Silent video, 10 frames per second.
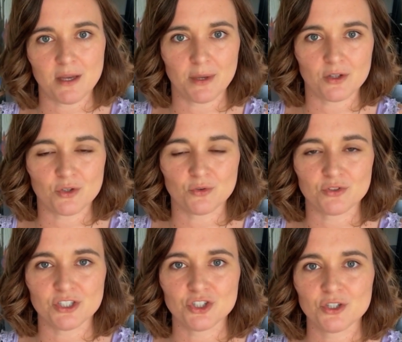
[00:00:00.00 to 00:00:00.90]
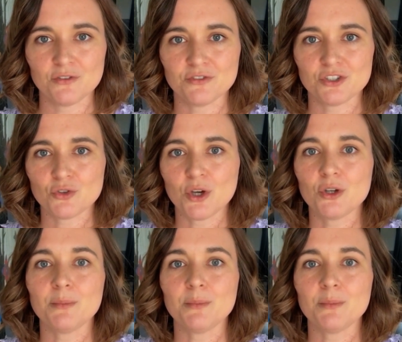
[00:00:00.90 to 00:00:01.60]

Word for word: about who deserves stronger